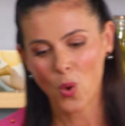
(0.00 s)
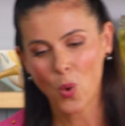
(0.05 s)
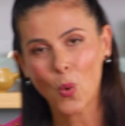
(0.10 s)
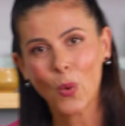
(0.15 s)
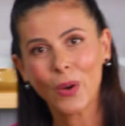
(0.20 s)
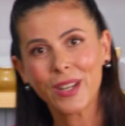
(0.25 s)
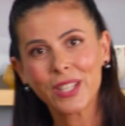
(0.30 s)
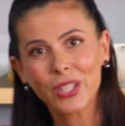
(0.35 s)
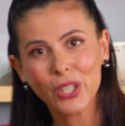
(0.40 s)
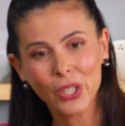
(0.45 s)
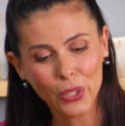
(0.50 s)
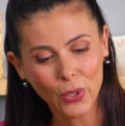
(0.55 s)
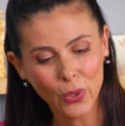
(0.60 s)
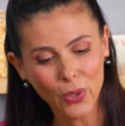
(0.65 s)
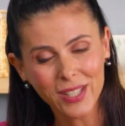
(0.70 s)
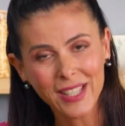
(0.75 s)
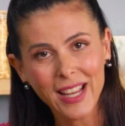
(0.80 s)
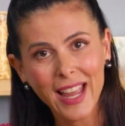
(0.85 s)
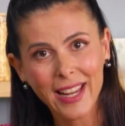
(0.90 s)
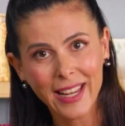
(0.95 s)
Oyster
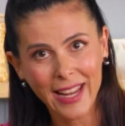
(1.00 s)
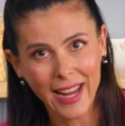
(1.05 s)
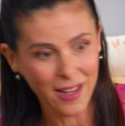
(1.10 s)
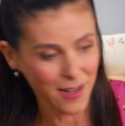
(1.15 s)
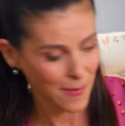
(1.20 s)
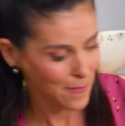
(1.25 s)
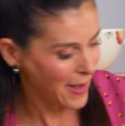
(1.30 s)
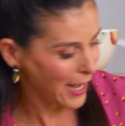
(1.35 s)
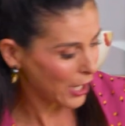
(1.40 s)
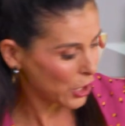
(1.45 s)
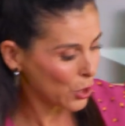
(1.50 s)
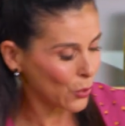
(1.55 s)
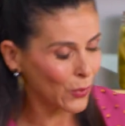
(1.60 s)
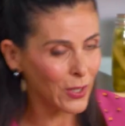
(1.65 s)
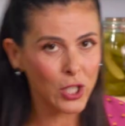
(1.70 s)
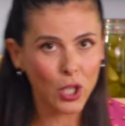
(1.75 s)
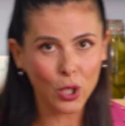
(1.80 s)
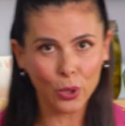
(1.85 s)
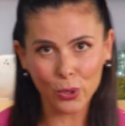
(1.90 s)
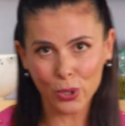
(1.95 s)
sauce, again, make sure
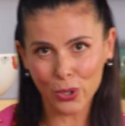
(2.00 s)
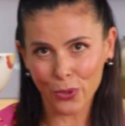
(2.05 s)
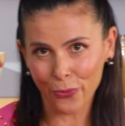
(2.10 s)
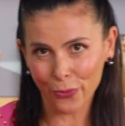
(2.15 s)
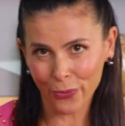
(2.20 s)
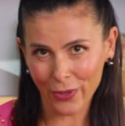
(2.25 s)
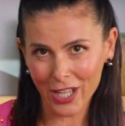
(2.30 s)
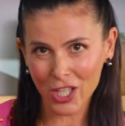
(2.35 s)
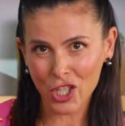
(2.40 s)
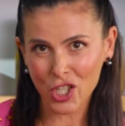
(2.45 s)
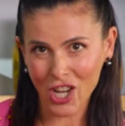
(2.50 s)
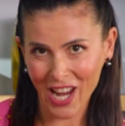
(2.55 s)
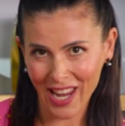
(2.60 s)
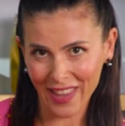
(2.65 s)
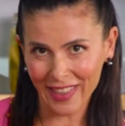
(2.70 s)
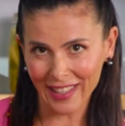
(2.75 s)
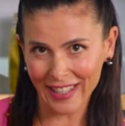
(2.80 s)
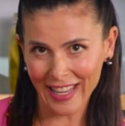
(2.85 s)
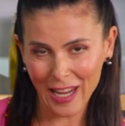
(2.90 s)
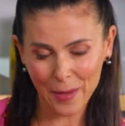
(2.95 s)
it's gluten-free, check
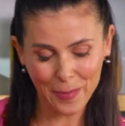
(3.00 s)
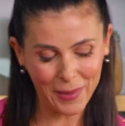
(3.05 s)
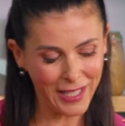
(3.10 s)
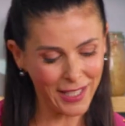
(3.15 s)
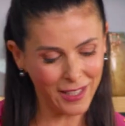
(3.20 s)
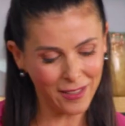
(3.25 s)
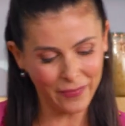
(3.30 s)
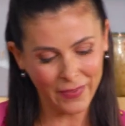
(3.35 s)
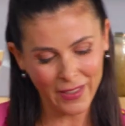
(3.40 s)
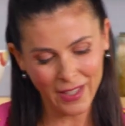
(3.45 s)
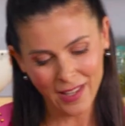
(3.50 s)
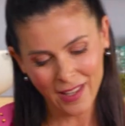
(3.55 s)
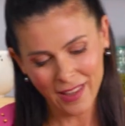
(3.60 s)
the labelling.